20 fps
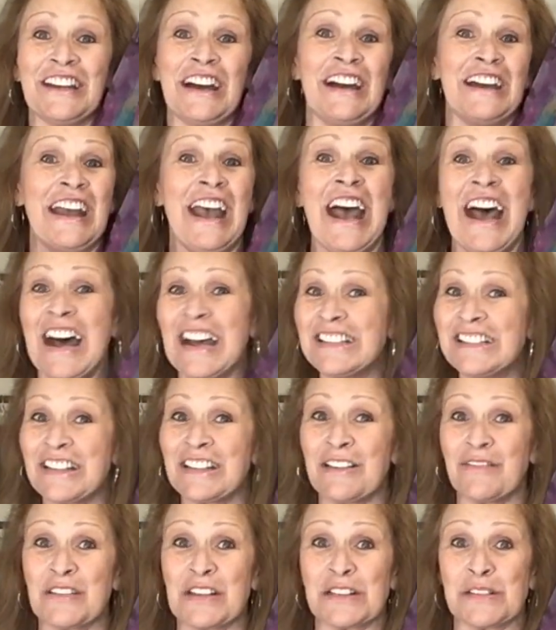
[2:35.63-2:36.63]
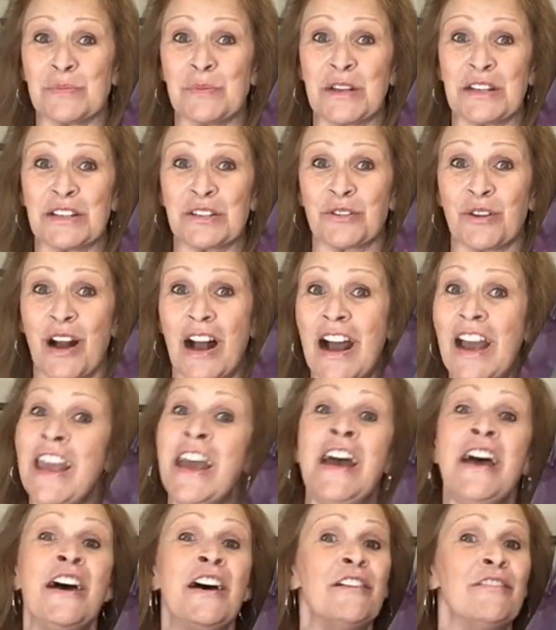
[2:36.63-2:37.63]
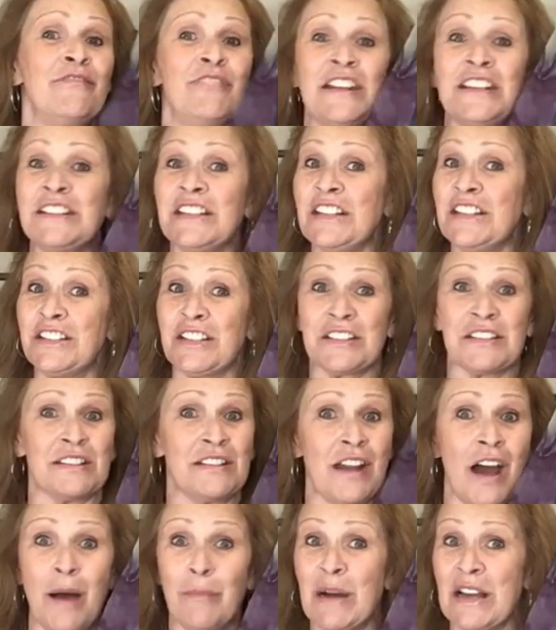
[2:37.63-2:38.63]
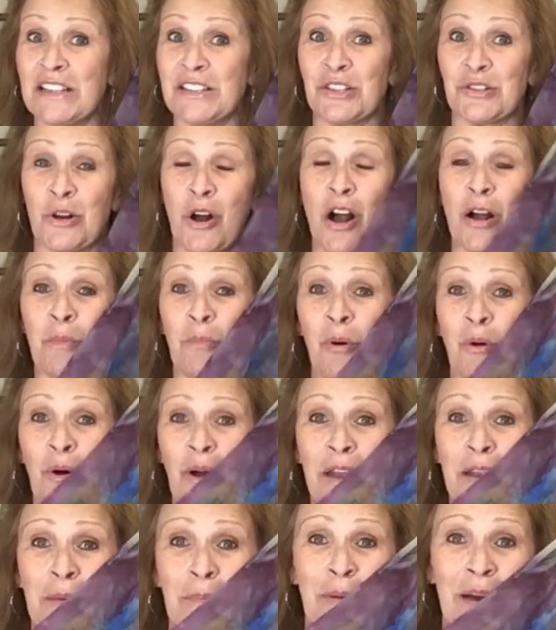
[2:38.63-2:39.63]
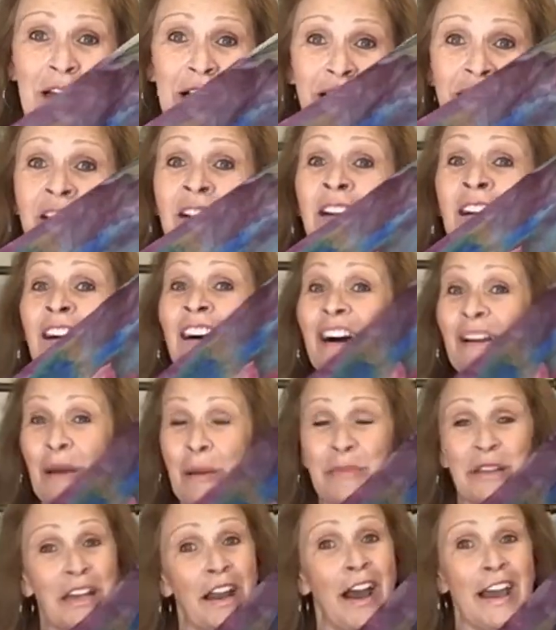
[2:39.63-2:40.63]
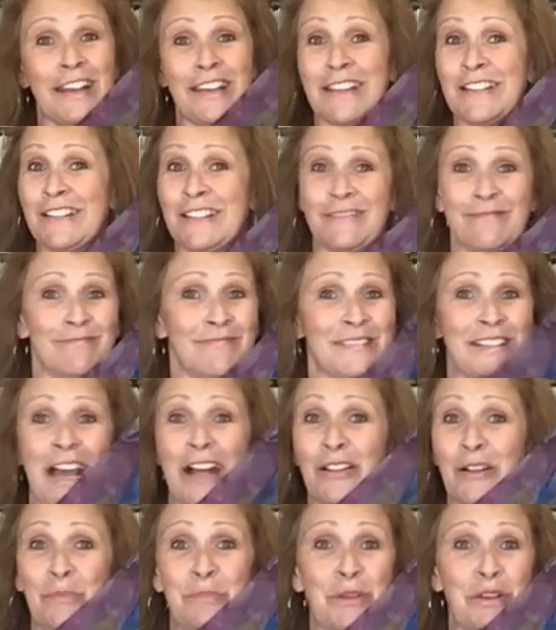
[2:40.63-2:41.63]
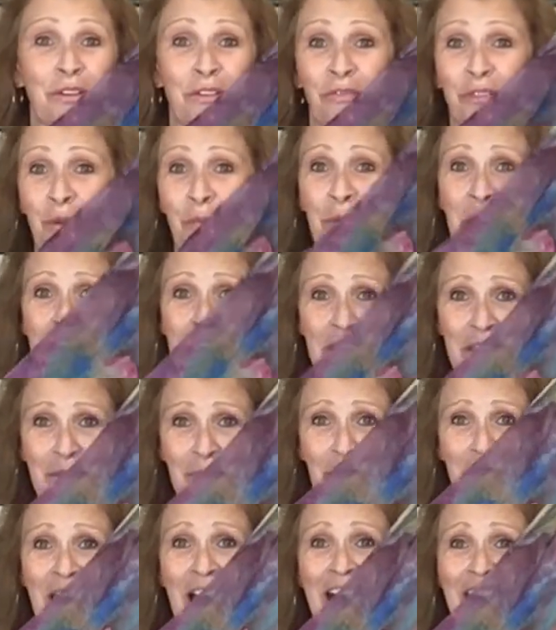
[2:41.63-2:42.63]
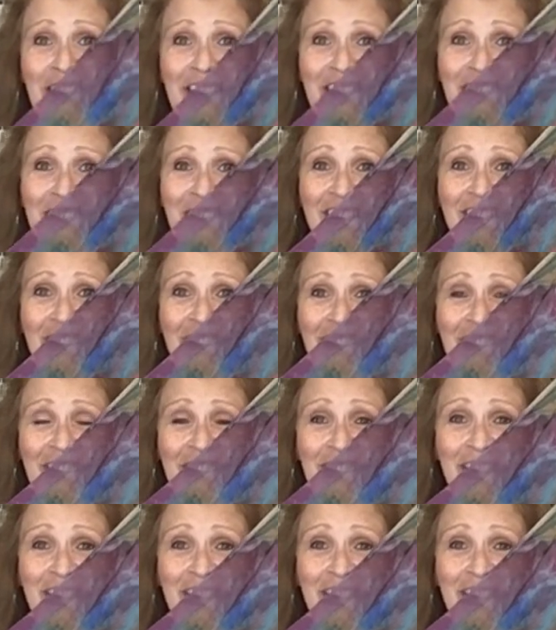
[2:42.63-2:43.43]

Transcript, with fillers: I had to give this one a try. Vintage is not my strong point, but I mean, I can tell a beautiful piece when I see it.